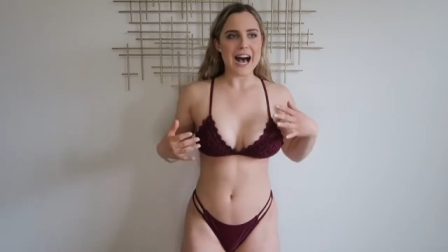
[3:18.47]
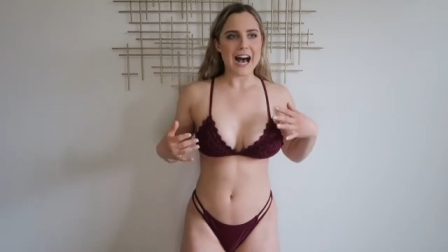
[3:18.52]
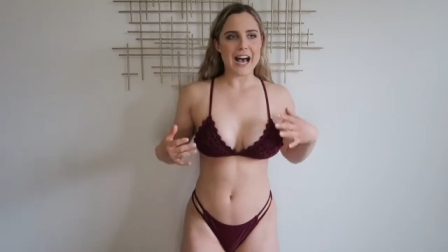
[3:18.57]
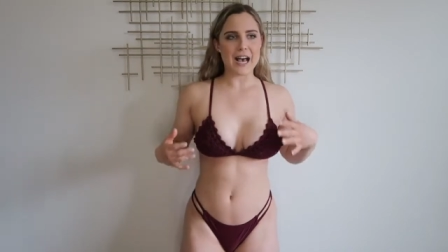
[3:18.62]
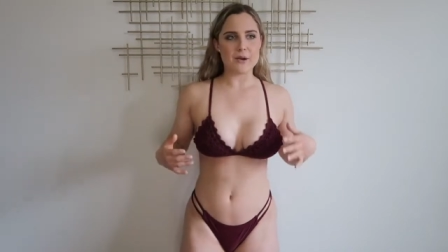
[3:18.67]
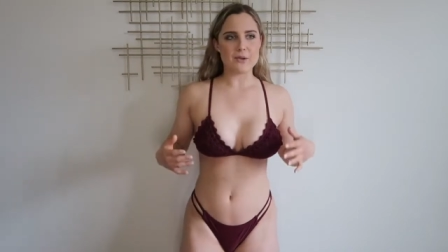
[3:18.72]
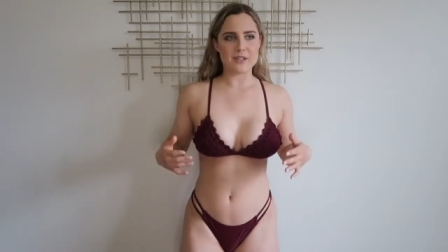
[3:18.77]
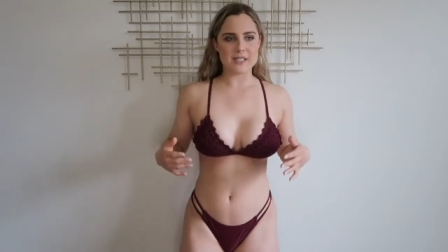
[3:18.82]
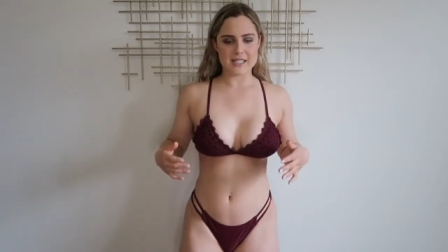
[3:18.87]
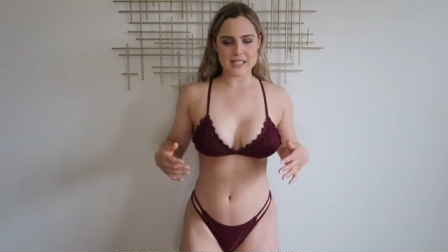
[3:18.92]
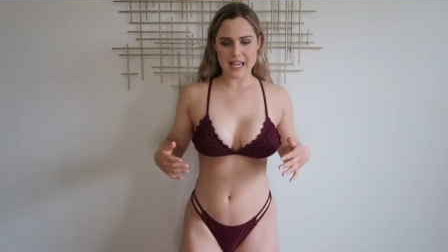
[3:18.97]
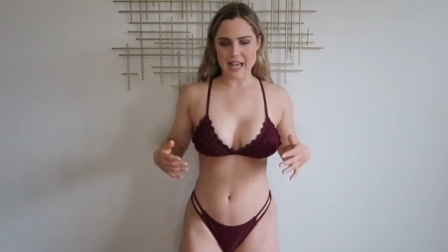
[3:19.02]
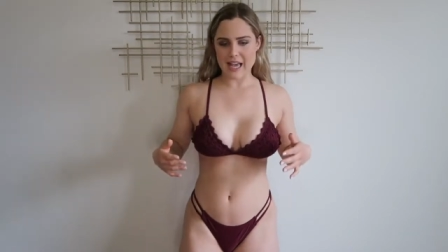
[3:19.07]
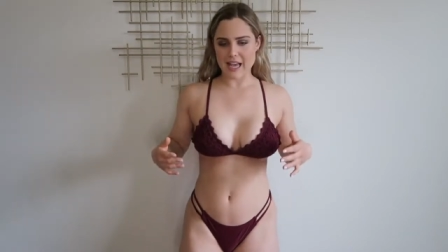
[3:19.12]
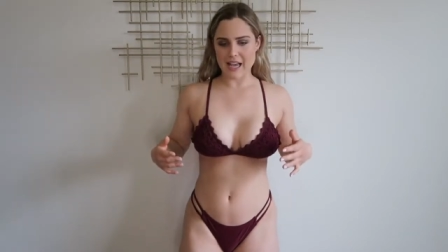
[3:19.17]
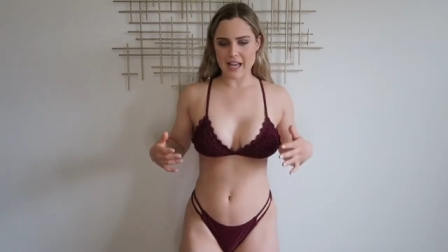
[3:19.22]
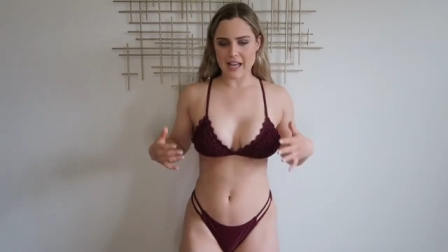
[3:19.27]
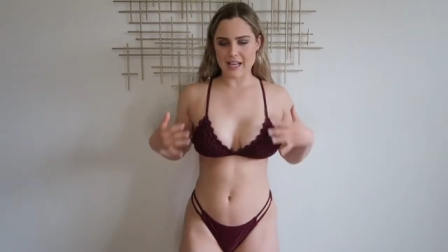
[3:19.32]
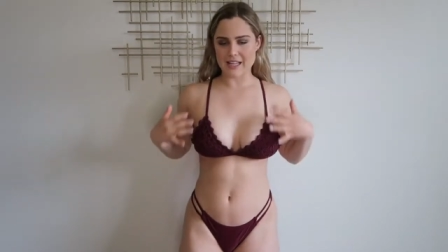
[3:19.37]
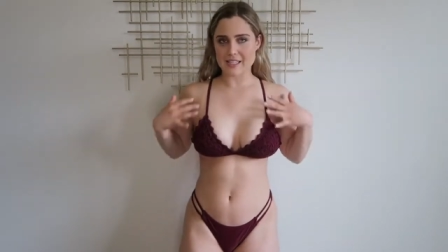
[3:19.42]
I would
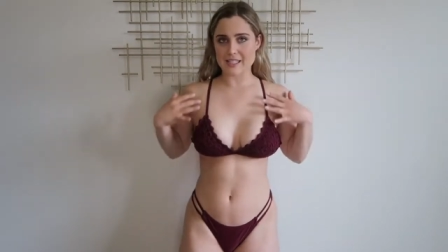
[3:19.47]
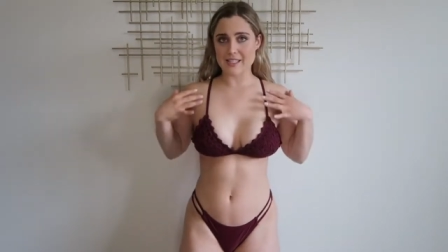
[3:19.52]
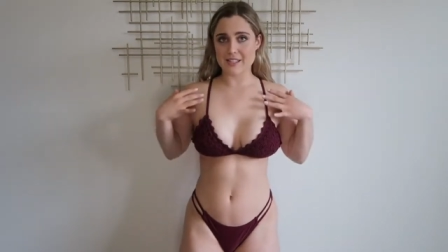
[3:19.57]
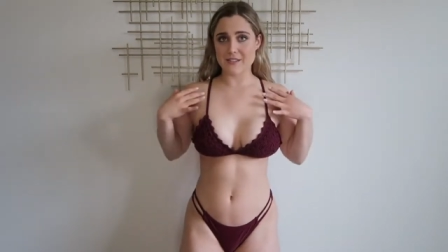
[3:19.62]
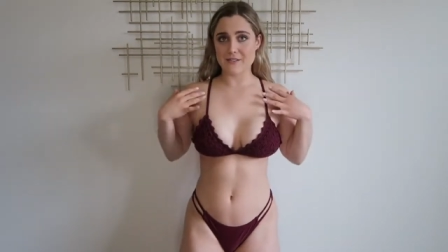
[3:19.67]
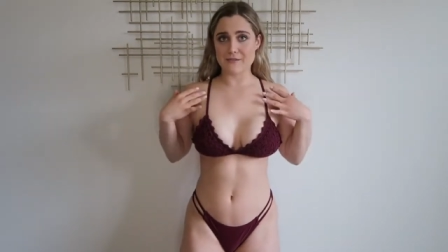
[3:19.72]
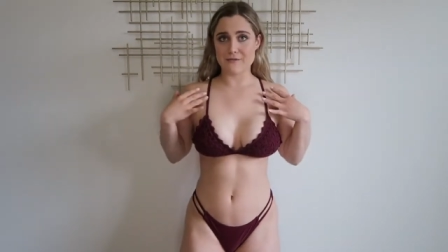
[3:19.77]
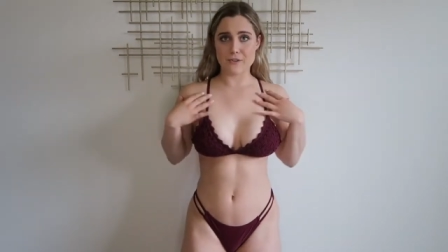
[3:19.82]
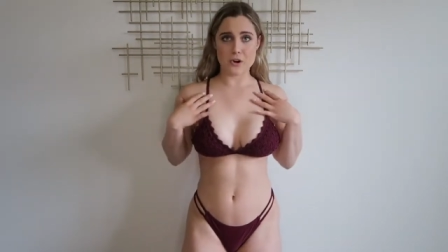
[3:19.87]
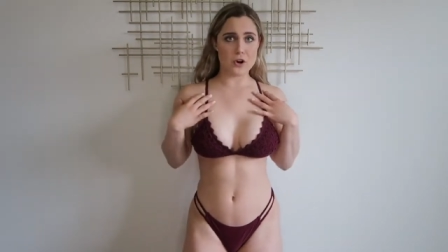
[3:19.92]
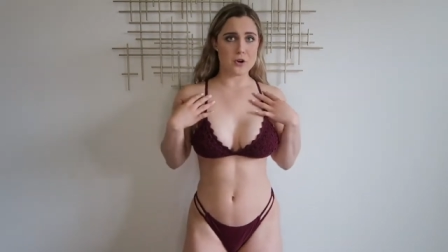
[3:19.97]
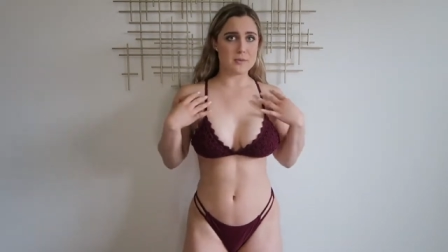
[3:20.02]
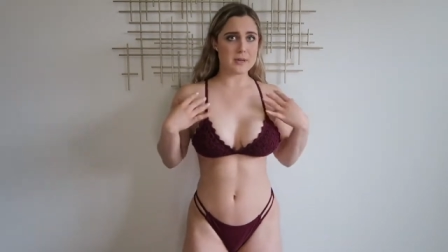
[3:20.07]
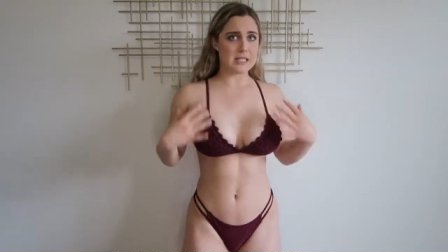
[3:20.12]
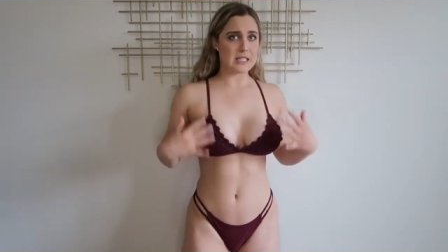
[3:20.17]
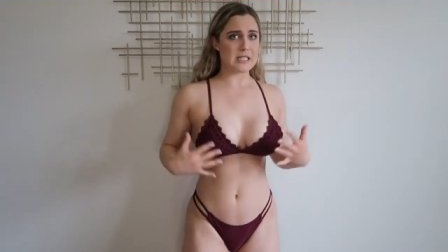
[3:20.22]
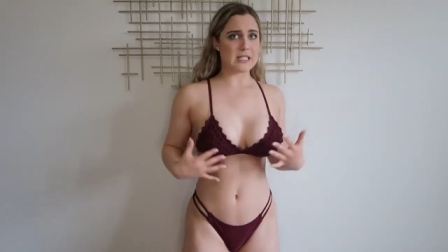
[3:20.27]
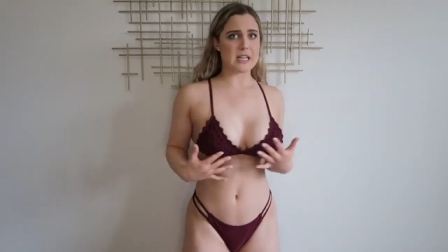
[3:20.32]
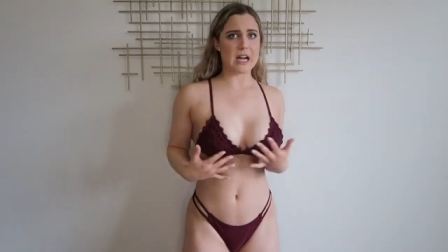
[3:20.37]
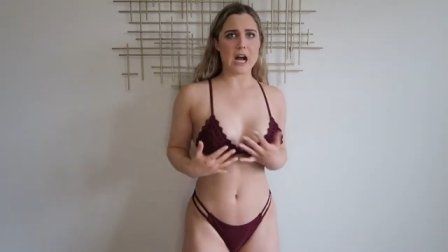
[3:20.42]
say it's firm,
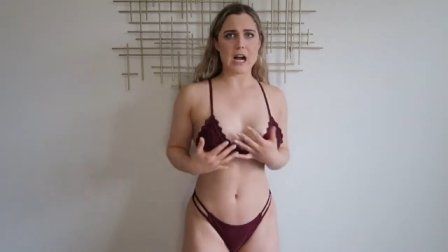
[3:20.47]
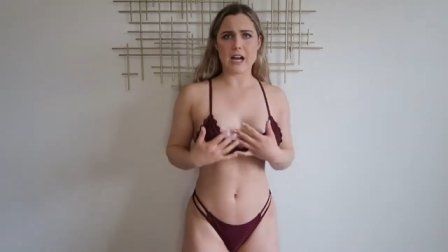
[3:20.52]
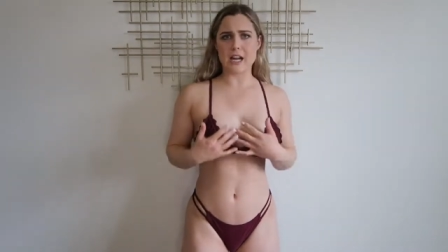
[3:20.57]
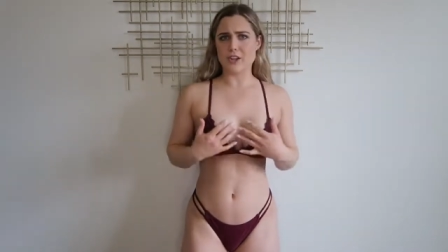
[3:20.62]
it's snug.